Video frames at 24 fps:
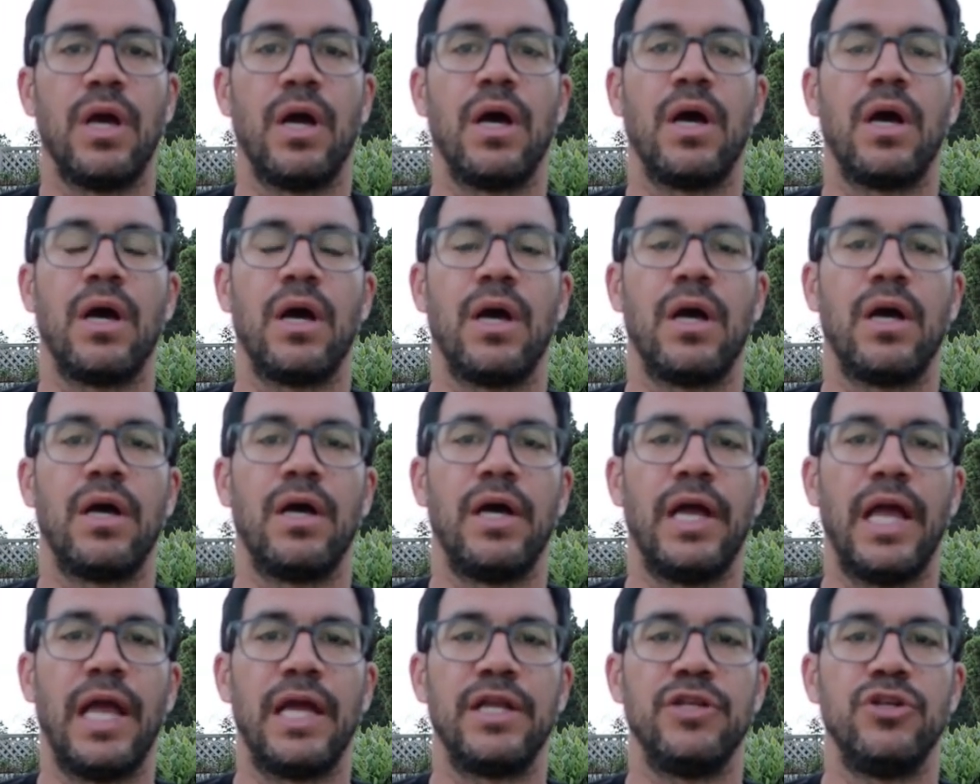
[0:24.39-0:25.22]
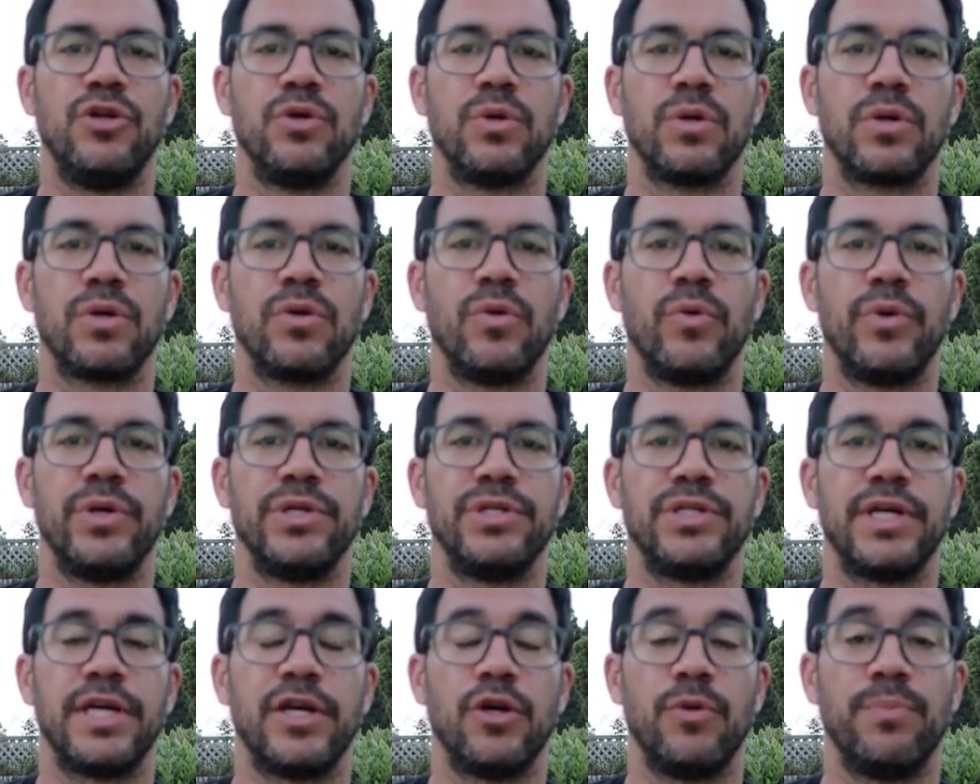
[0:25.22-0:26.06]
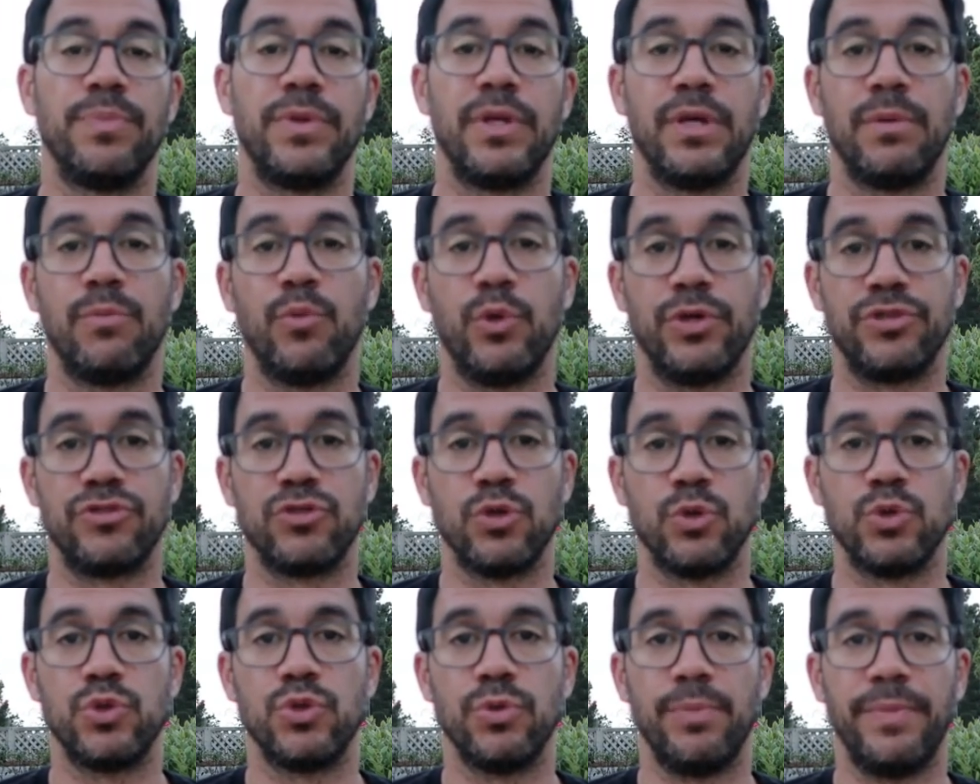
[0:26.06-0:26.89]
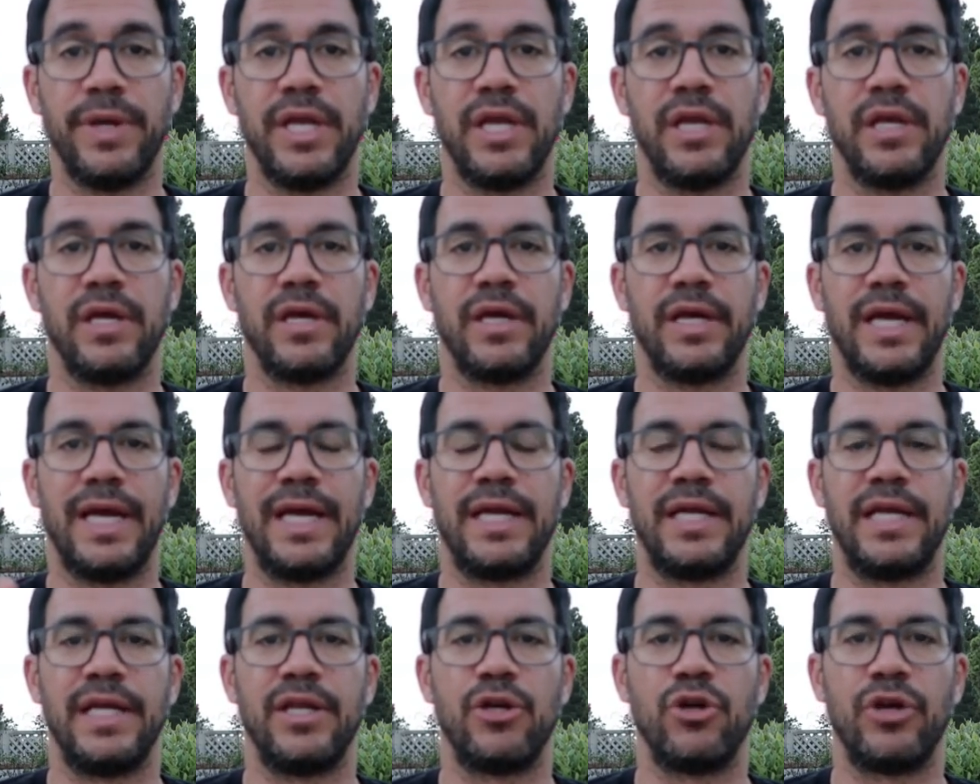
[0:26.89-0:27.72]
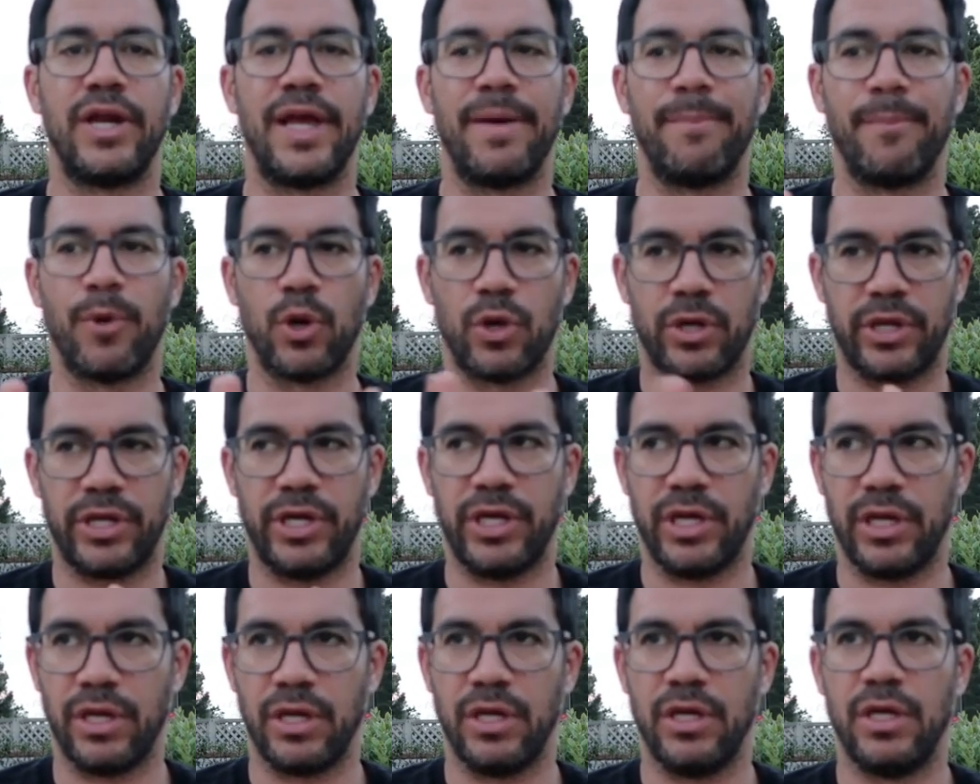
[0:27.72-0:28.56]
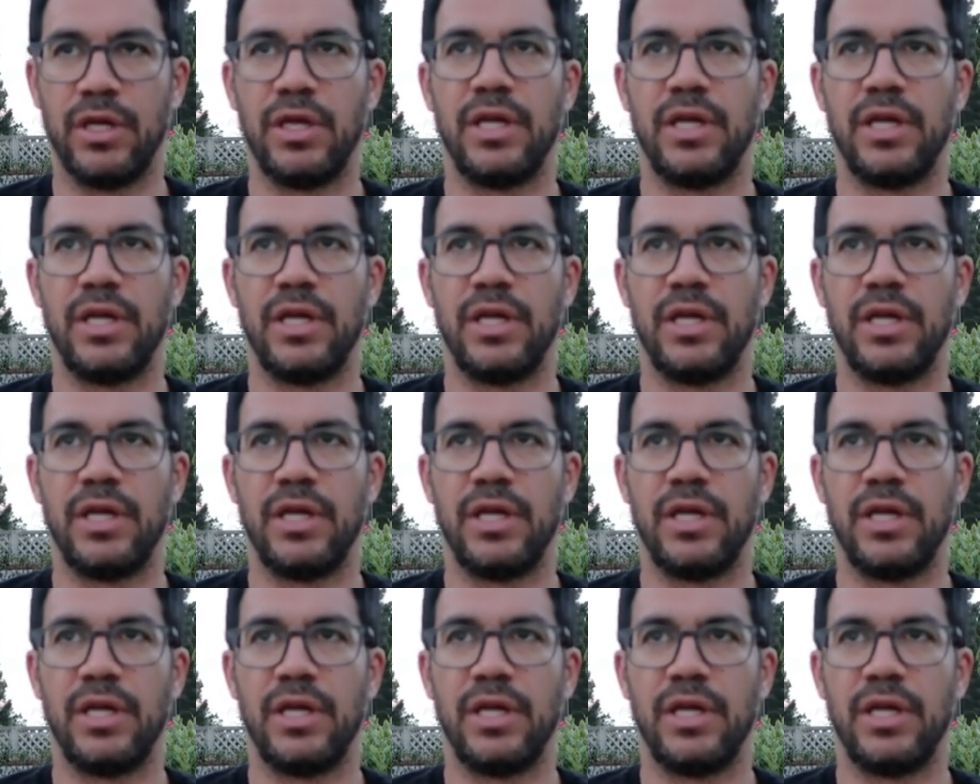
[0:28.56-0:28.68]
and you're going to help them with social media and internet marketing.